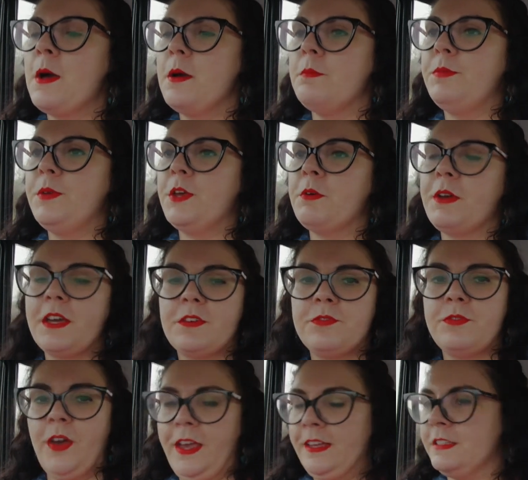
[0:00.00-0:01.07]
Buick
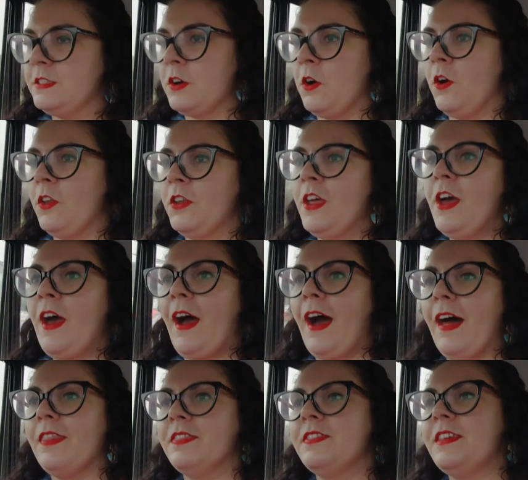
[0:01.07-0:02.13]
Phaeton,
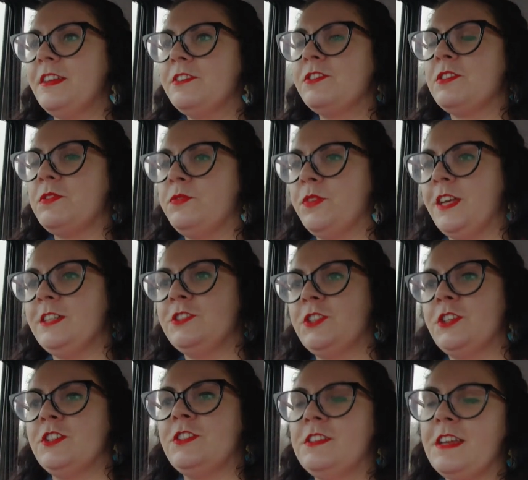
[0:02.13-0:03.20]
and this
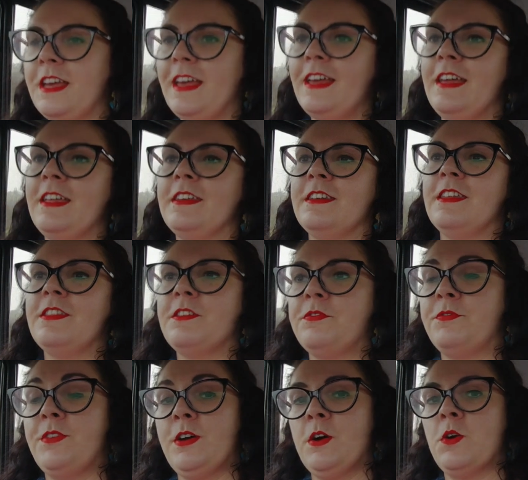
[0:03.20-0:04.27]
featured in the
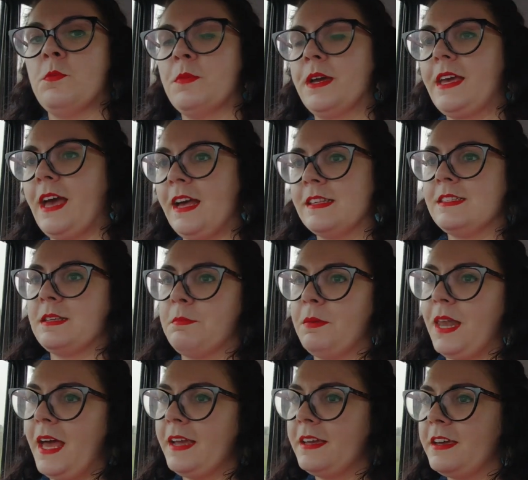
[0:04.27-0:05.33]
film
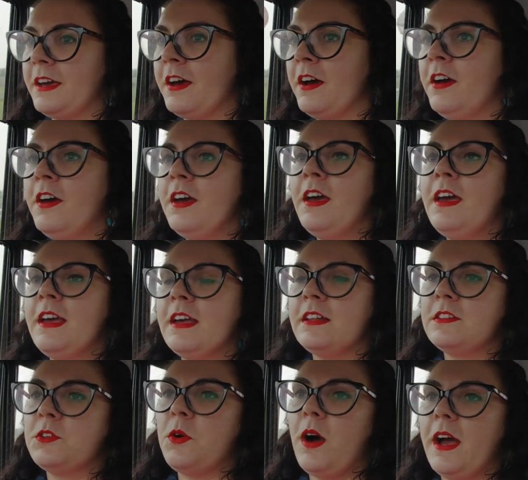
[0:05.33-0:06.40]
Casablanca.
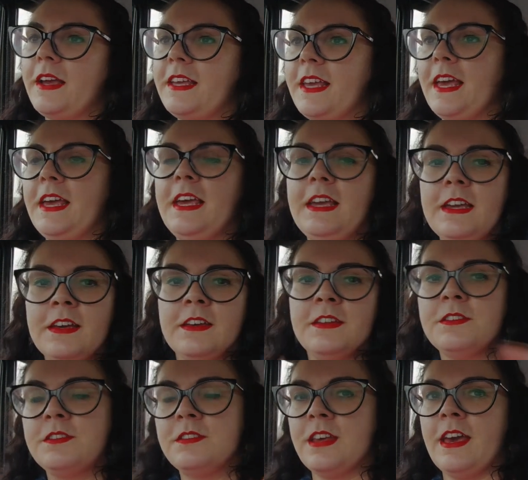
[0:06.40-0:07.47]
It's quite a key
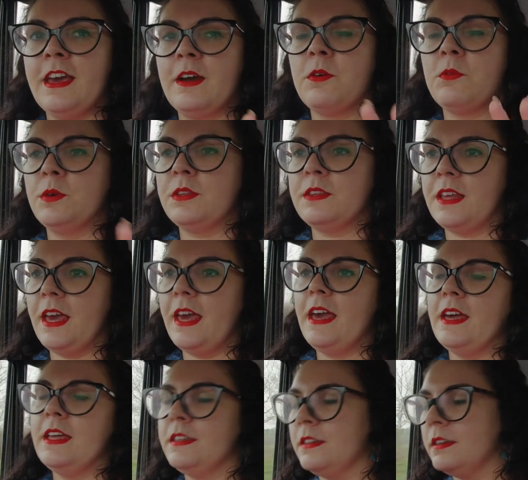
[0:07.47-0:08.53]
thing
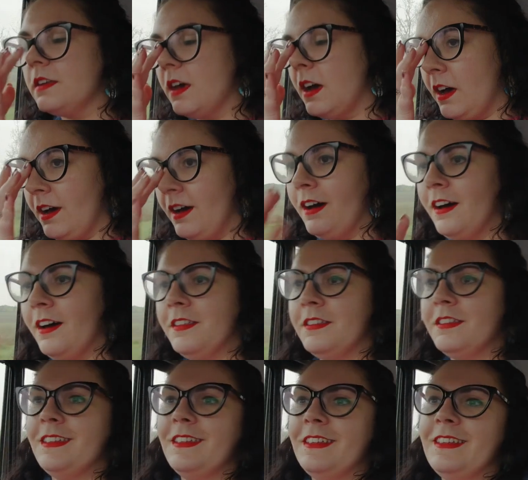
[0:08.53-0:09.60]
within
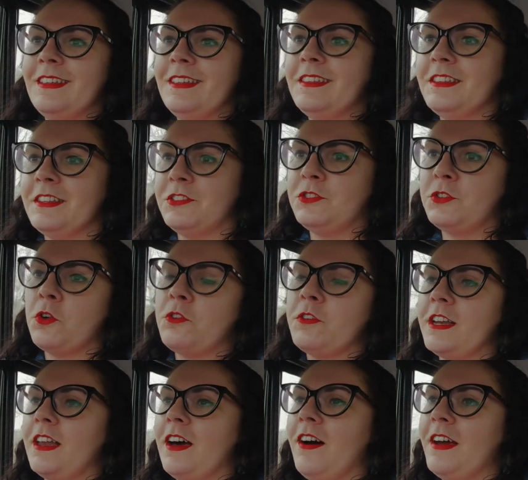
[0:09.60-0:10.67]
the
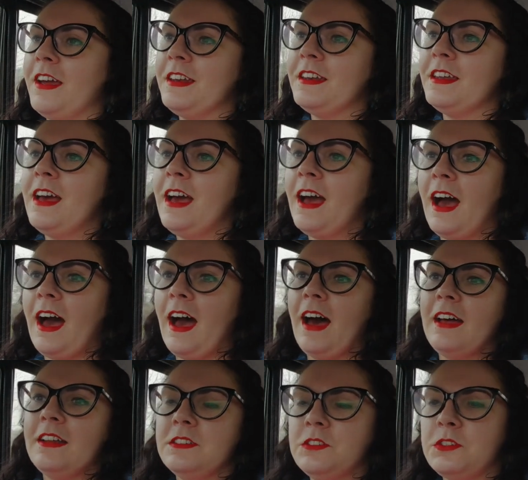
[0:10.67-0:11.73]
storyline
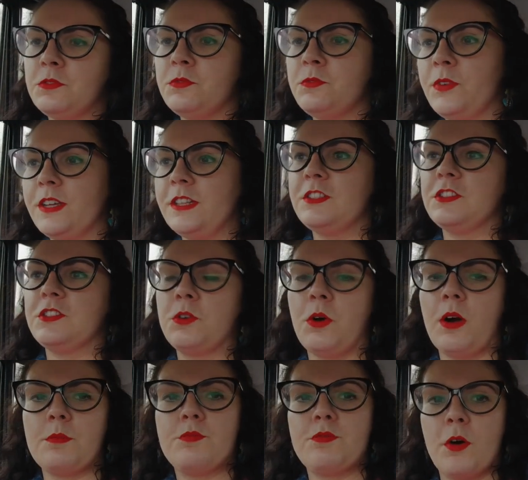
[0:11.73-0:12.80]
and features
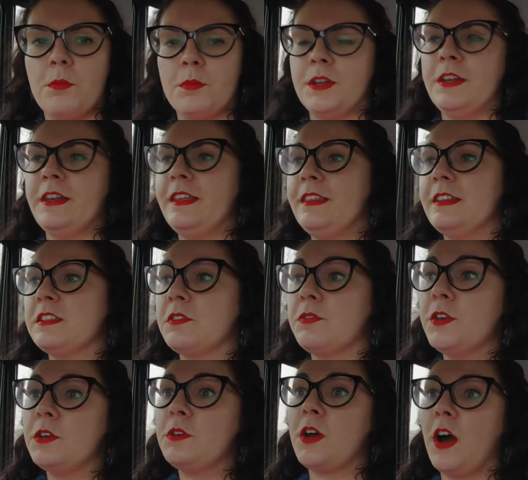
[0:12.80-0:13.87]
quite prominently. There's a
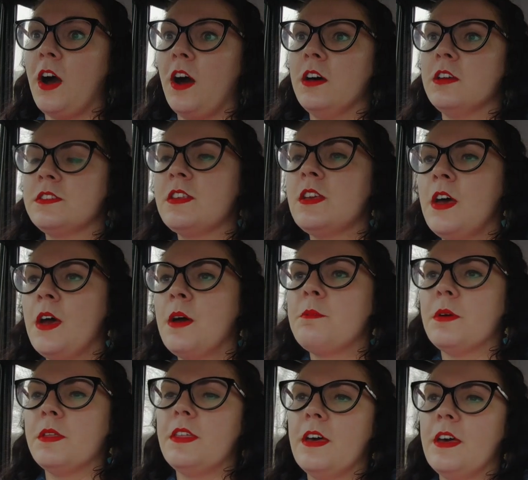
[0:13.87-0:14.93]
few cars,
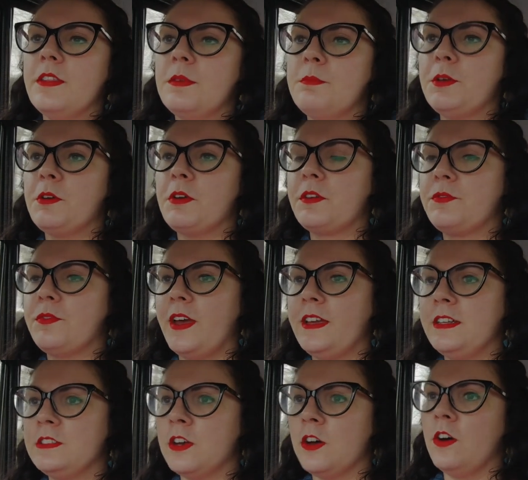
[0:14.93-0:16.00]
but the Buick
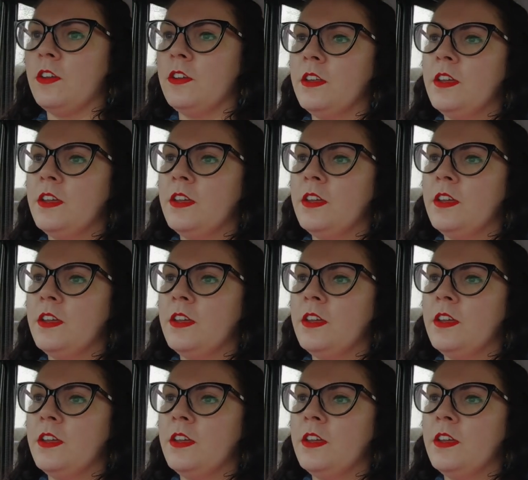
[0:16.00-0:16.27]
Phaeton